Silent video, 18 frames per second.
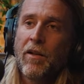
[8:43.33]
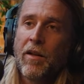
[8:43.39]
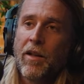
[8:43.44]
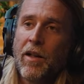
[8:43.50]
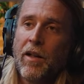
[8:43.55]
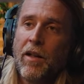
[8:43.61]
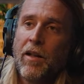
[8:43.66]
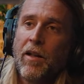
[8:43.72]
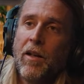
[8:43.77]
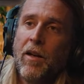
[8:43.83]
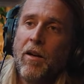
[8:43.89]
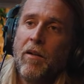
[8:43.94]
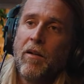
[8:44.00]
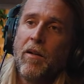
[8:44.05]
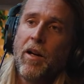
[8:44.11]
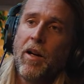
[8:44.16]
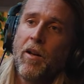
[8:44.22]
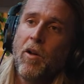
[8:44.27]
think, you
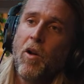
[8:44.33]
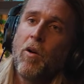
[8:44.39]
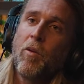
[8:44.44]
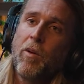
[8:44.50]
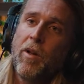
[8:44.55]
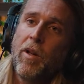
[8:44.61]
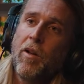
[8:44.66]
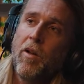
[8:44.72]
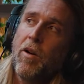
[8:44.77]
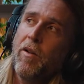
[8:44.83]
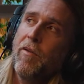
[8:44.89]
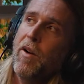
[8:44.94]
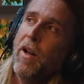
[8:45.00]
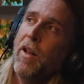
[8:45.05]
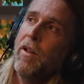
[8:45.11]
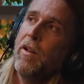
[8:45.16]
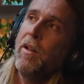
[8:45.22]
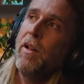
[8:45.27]
know, along with a lot of
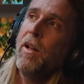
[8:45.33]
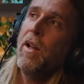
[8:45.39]
other